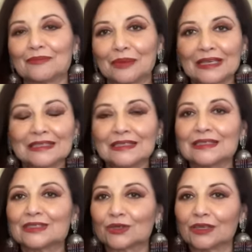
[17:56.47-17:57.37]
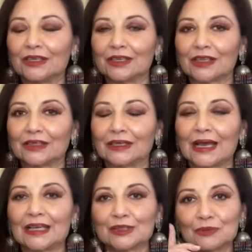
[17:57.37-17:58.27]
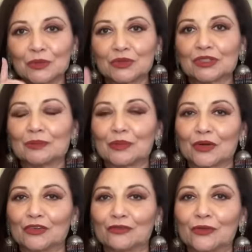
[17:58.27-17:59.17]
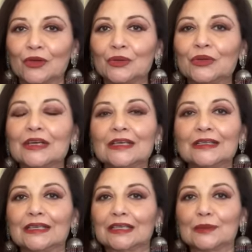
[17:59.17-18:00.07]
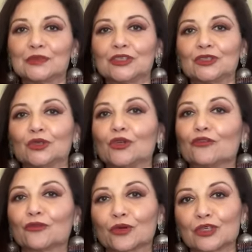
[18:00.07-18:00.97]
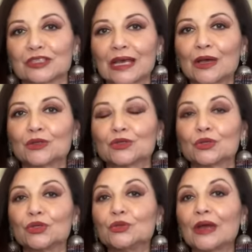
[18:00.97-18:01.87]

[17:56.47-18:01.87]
Pisces, certainly not the last, most important for you. The eclipse is in your first house, so you